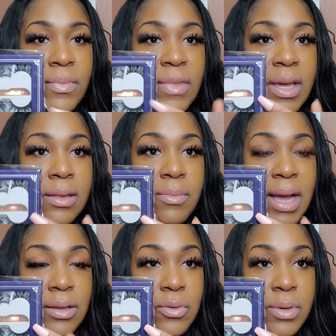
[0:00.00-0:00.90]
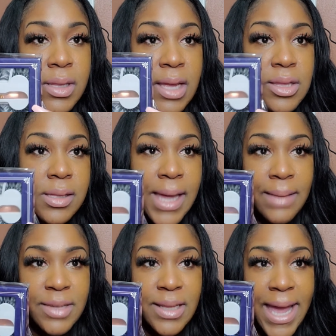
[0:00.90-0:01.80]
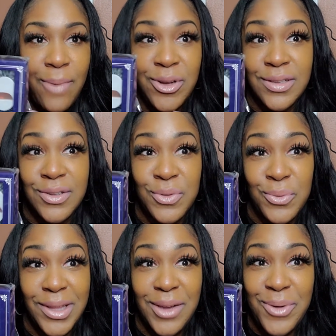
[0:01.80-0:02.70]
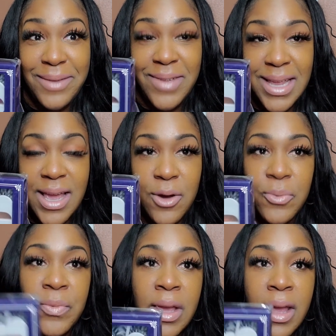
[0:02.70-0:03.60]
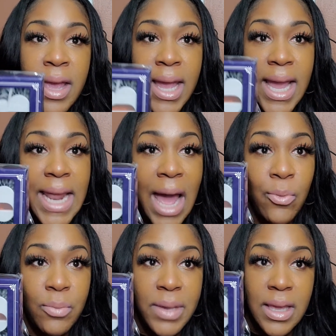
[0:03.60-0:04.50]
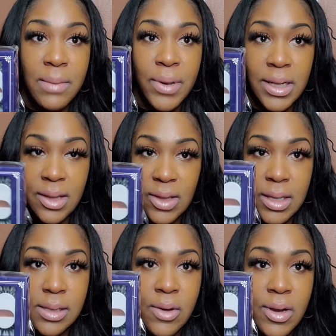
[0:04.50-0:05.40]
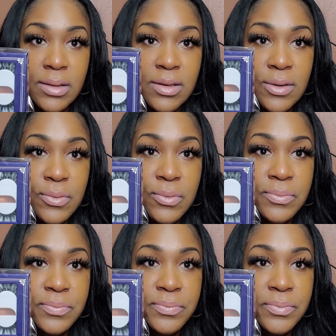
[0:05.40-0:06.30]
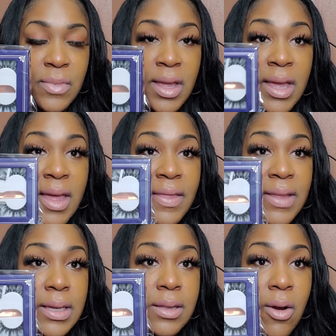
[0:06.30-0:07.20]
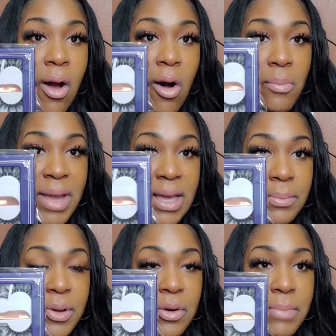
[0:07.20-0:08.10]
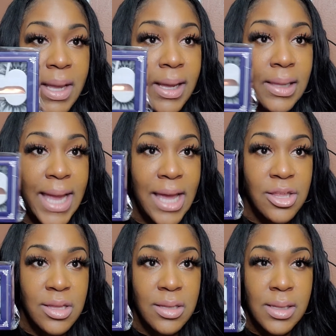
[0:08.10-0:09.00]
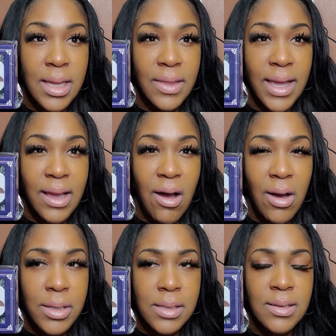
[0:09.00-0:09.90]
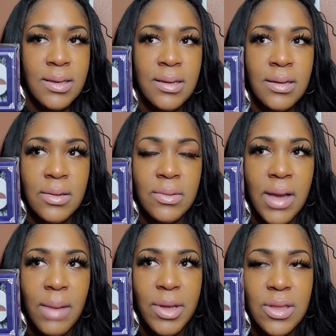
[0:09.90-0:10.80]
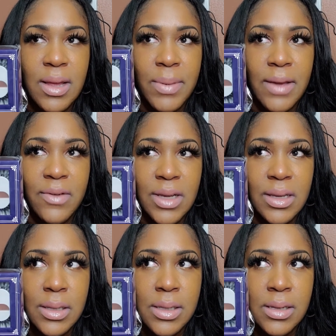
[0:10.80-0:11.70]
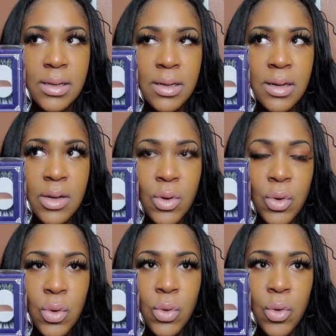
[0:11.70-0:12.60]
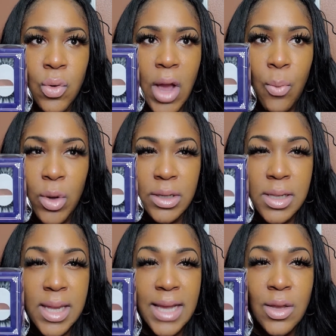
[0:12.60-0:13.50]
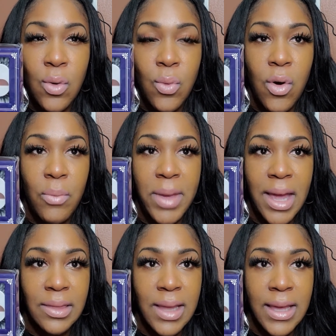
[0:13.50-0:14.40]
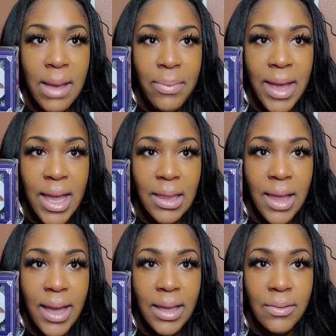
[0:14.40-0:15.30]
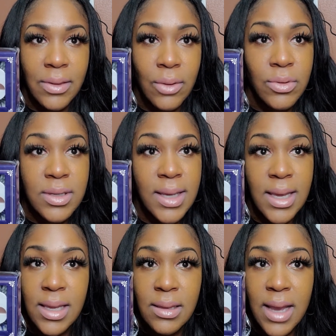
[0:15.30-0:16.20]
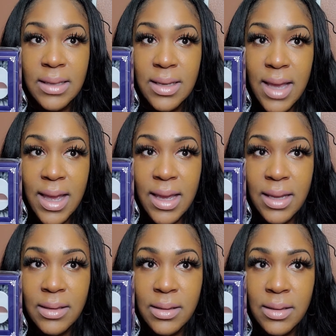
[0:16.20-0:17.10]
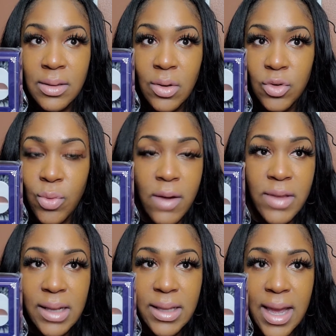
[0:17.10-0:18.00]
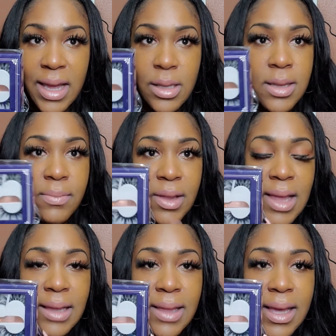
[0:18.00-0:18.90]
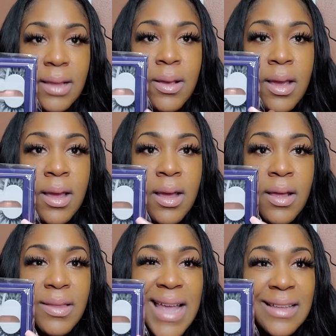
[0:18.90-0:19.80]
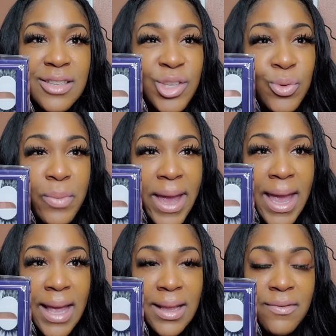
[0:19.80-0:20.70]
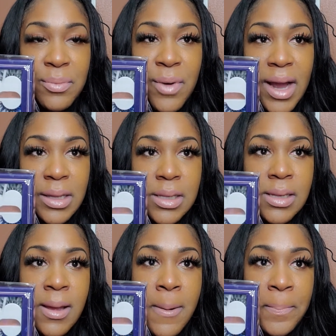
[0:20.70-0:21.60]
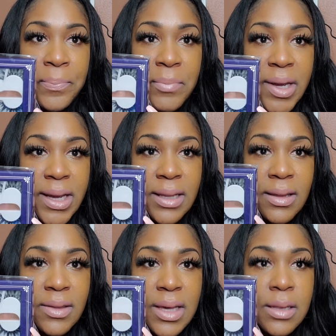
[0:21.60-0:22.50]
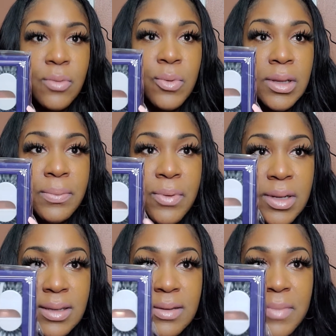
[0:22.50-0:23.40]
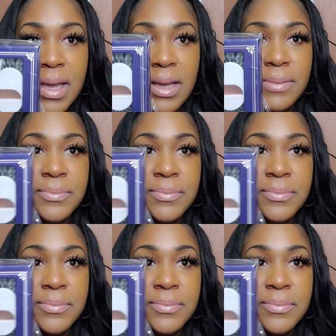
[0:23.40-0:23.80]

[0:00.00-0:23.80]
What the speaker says: these are my new ones. They just came today. I wanted to do a really quick video, and I will be putting these on too. These are all Mink, pure Mink lashes, and they cost, how did I pay for these? I want to say, don't quote me, I think I paid like $13.99 or $12.99, something like that. Not too bad of a price, but these are really pretty to me.